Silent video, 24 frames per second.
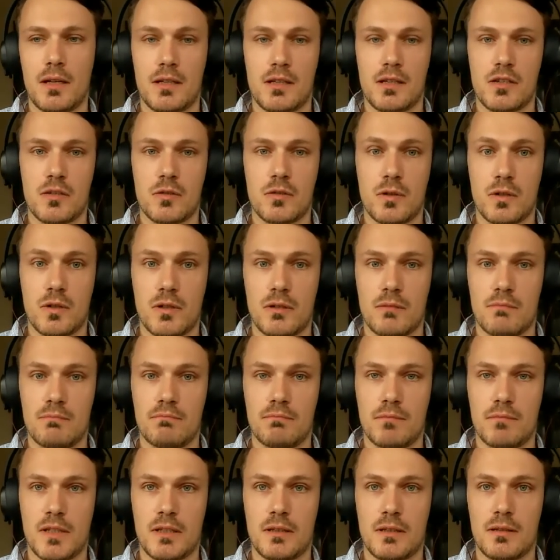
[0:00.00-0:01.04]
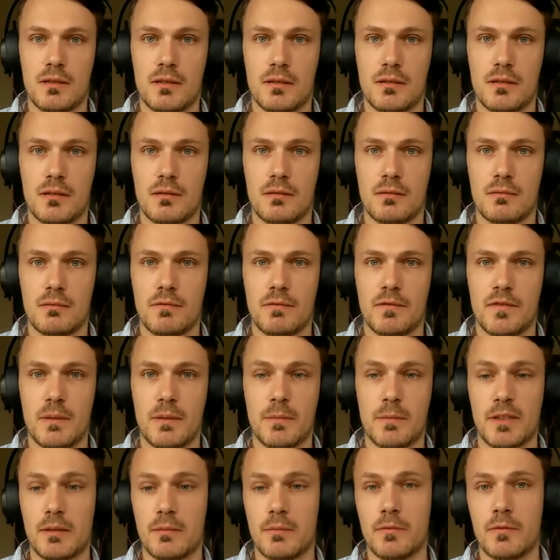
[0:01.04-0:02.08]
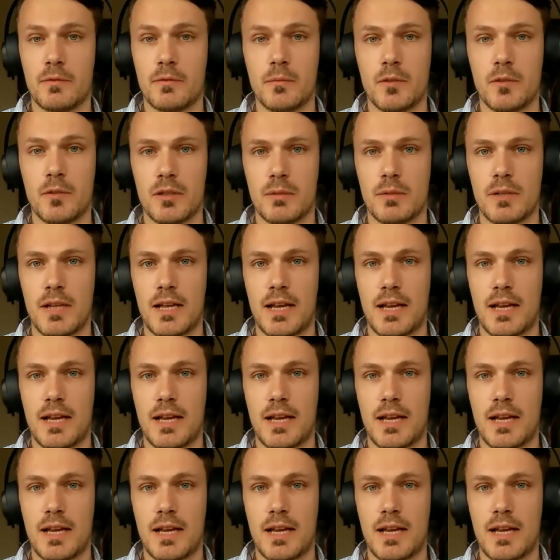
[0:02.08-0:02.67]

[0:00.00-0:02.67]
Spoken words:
so on, and filming them from multiple